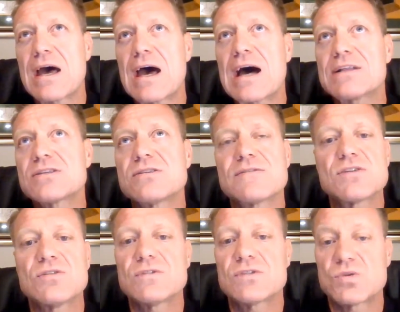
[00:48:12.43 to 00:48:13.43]
ounces
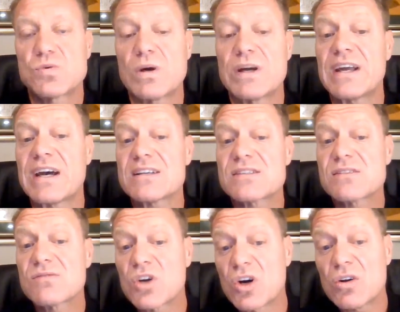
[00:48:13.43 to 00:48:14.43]
of silver to 1 ounce
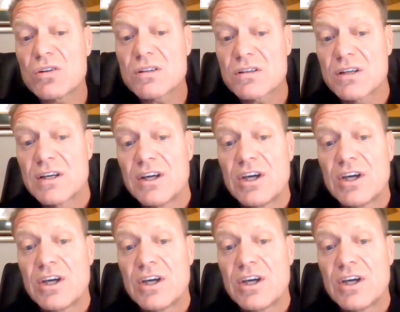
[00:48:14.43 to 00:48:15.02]
of gold,